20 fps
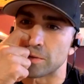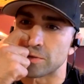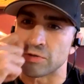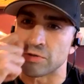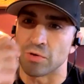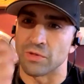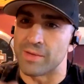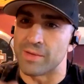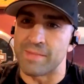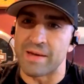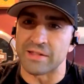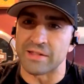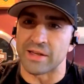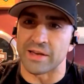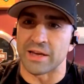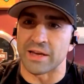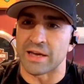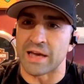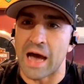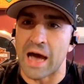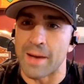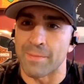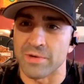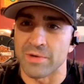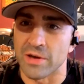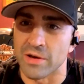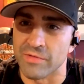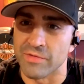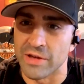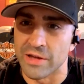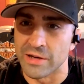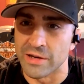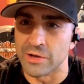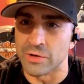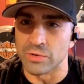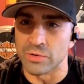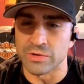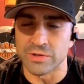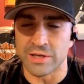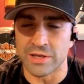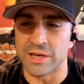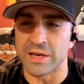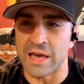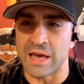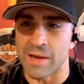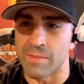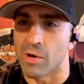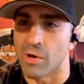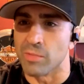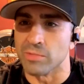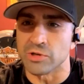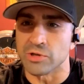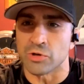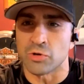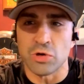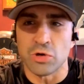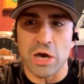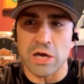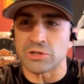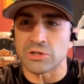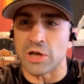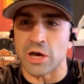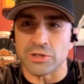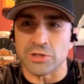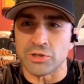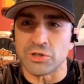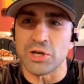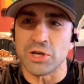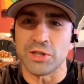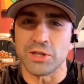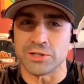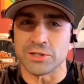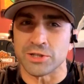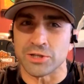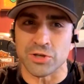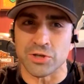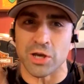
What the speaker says: So they made like a copy of it, and he came home and was like, "You guys got to see this.